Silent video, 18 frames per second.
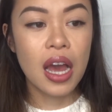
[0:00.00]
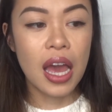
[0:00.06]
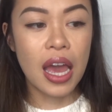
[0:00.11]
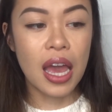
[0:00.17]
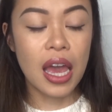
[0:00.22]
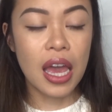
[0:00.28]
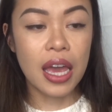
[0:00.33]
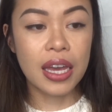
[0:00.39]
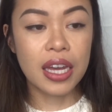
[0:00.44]

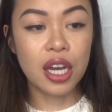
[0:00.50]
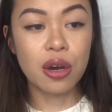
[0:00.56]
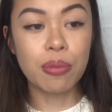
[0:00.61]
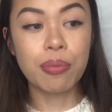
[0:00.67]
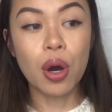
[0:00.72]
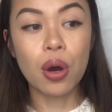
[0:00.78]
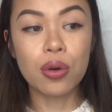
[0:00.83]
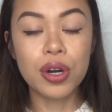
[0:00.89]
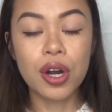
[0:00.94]
a
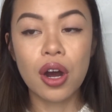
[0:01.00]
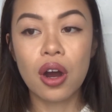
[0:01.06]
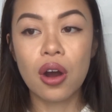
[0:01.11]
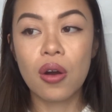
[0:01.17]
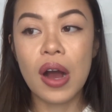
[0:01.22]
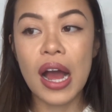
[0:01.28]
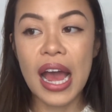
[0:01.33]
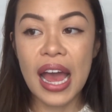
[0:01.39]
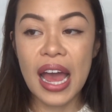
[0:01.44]

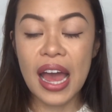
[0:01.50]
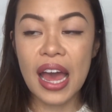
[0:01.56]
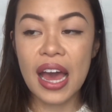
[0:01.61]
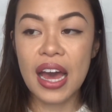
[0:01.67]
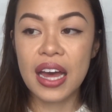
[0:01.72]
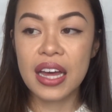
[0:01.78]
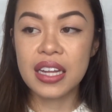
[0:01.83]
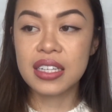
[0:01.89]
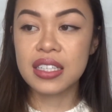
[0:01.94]
kimono
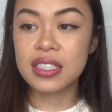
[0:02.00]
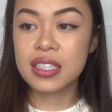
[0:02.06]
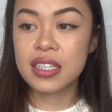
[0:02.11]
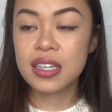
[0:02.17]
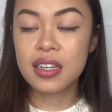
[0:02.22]
and